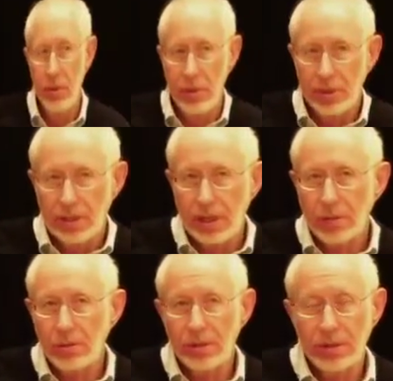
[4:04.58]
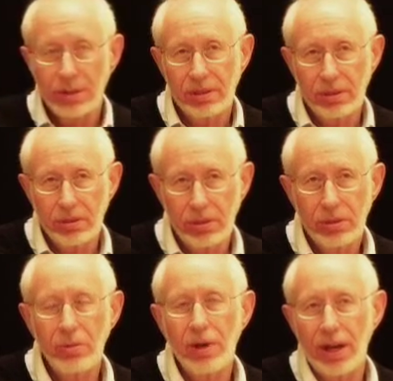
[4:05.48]
To the stakeholders,
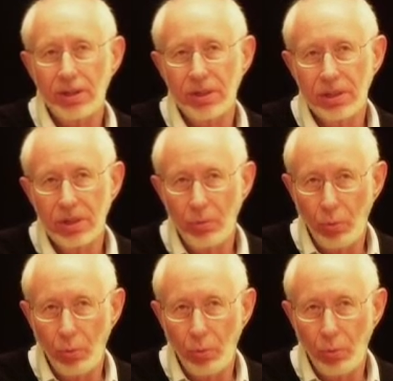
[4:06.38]
two actions.